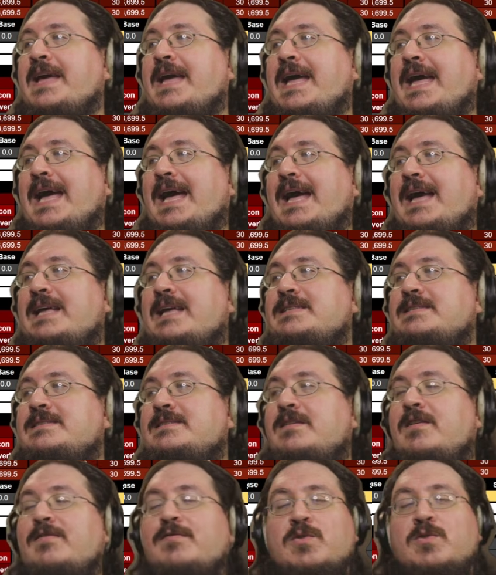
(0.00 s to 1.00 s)

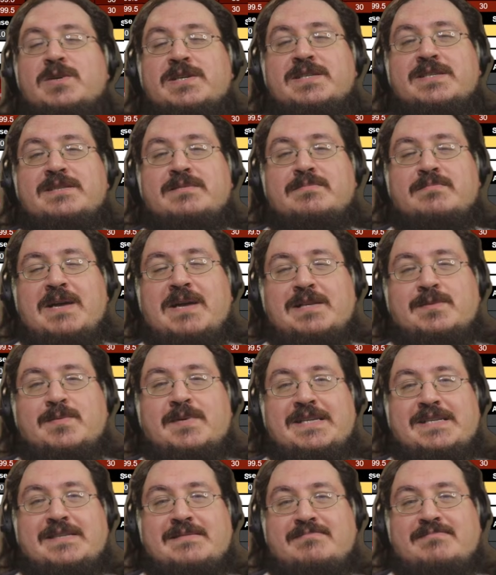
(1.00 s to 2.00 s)
And of course, as
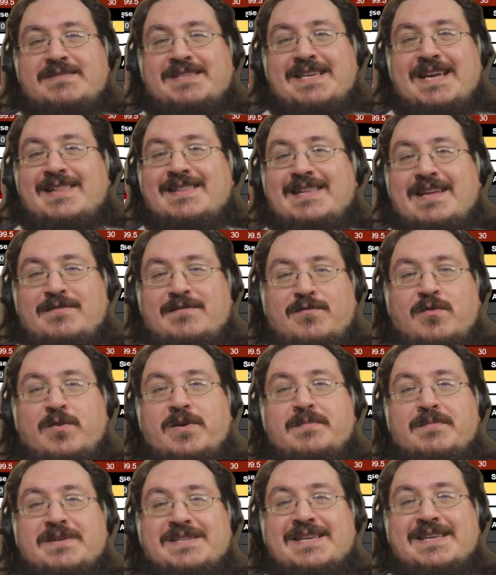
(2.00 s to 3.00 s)
we said, that
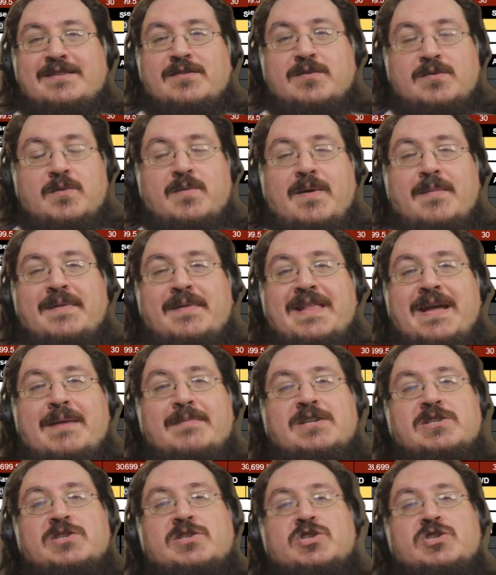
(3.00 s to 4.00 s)
14% total weapon
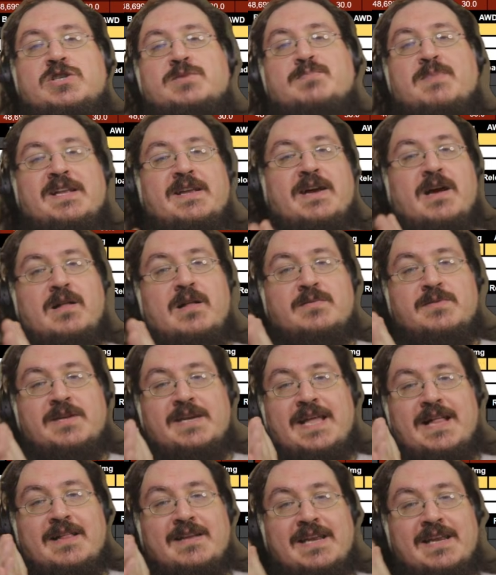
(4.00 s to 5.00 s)
damage, just by how the
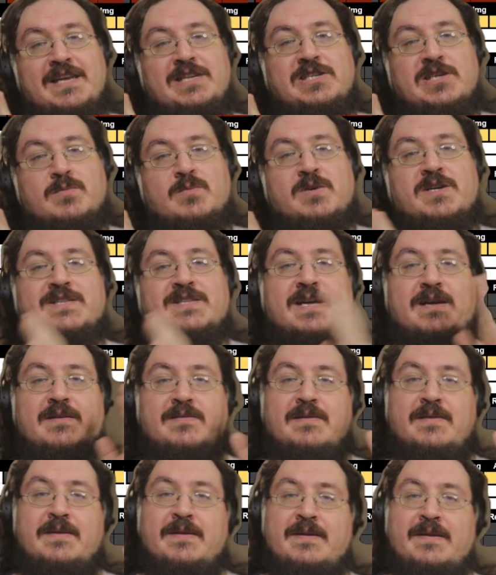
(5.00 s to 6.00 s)
calculation works
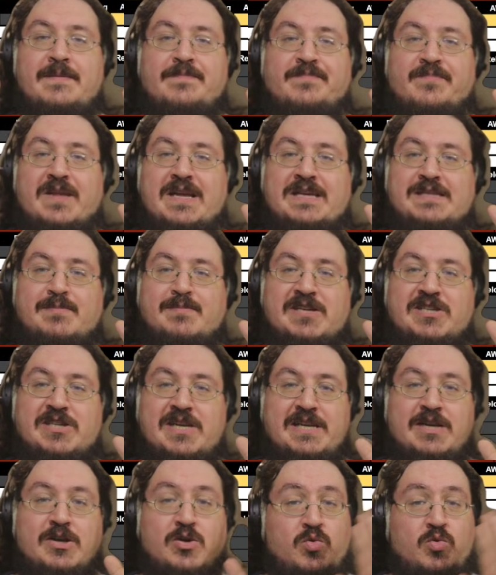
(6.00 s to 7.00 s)
out,
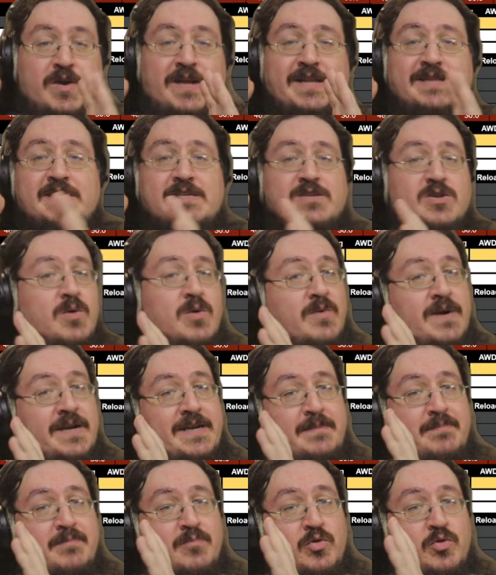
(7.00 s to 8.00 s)
especially crit, is
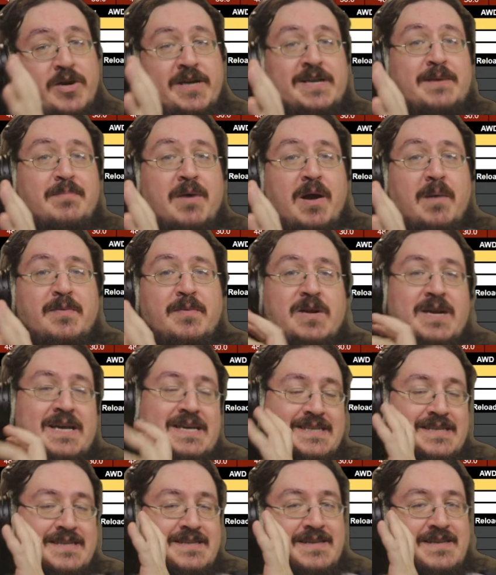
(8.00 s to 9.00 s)
already pretty
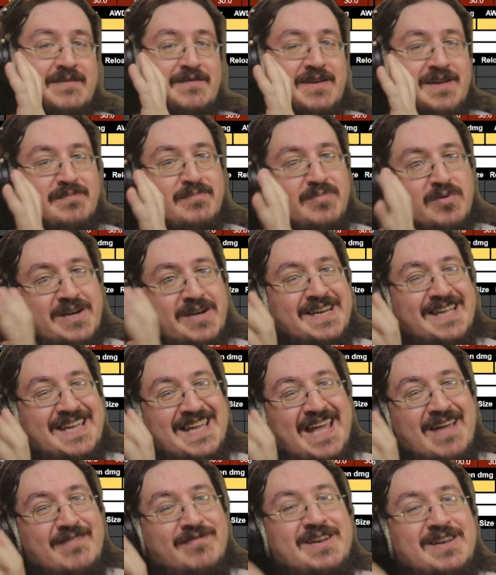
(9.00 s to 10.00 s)
populated, giving pretty
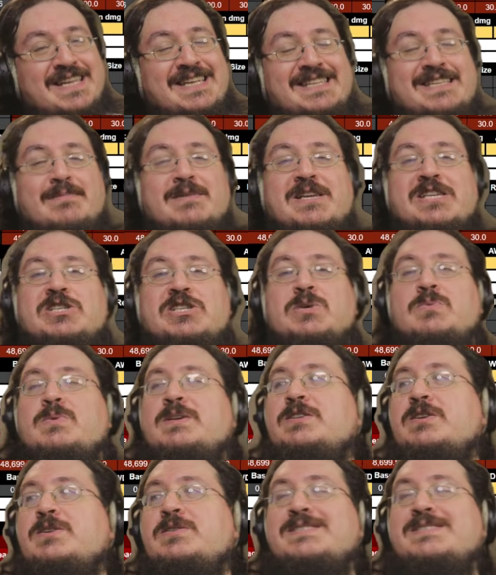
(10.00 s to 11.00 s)
heavily diminishing
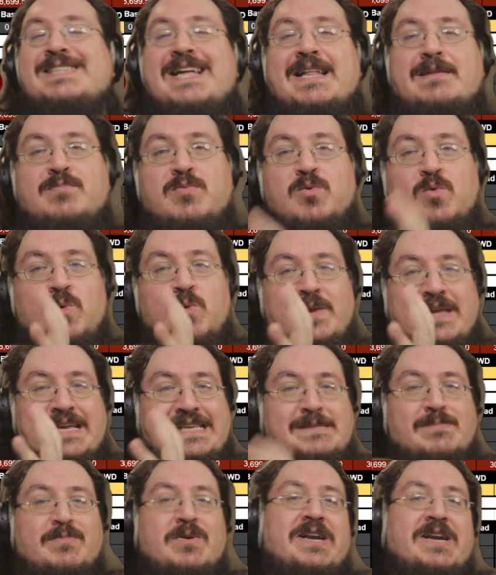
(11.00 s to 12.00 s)
returns. That pool
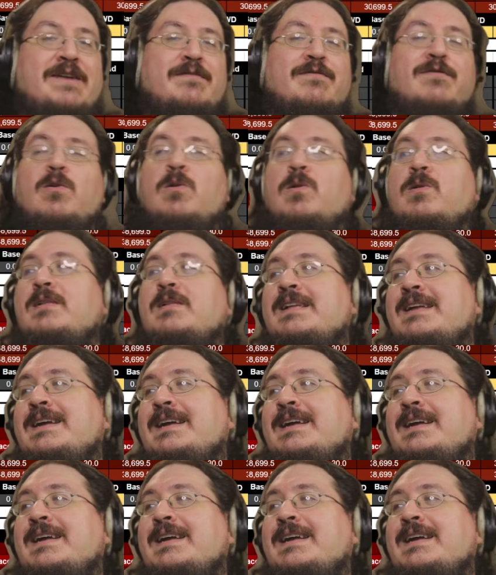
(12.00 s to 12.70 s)
is pretty full.